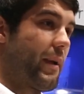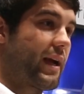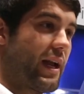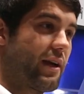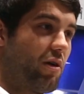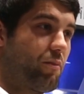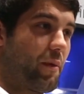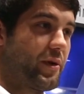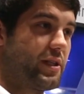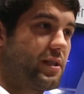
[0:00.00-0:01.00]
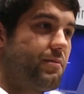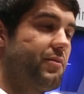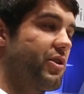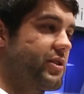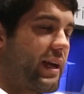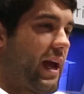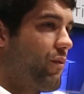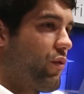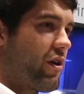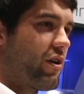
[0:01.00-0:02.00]
on mechanical properties, because
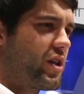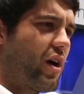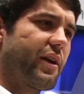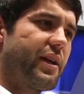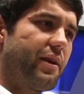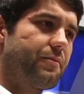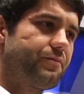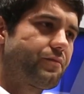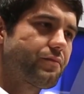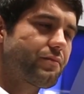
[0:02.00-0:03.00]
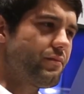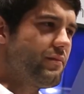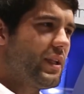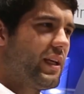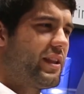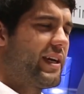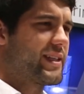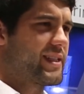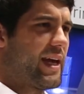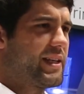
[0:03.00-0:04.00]
again, we are not targeting the
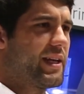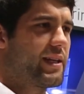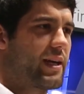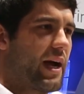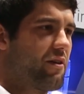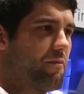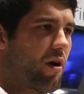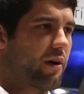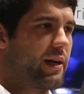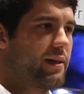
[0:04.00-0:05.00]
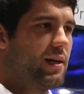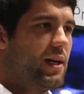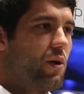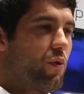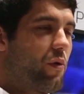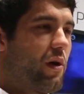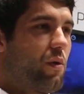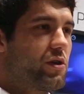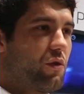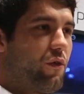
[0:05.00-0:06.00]
aesthetic kind of market. We really
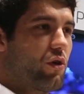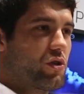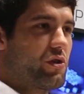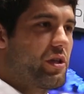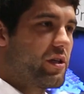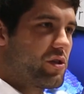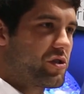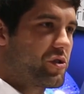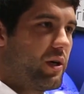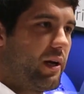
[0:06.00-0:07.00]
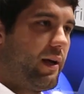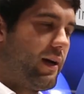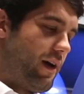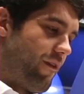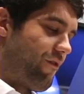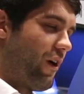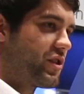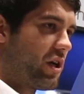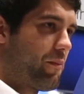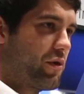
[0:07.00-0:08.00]
want to focus on the industrial,
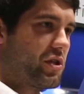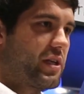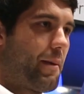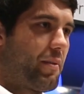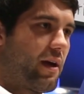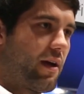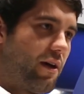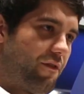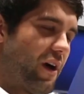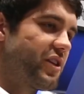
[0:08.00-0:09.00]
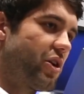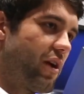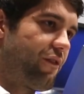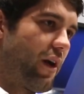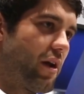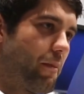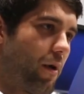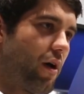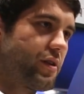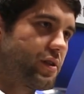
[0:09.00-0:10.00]
functional prototyping, functional final
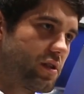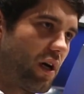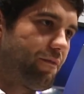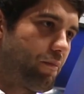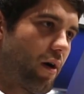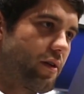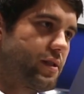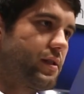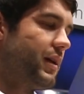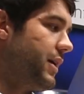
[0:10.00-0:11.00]
parts, tough parts.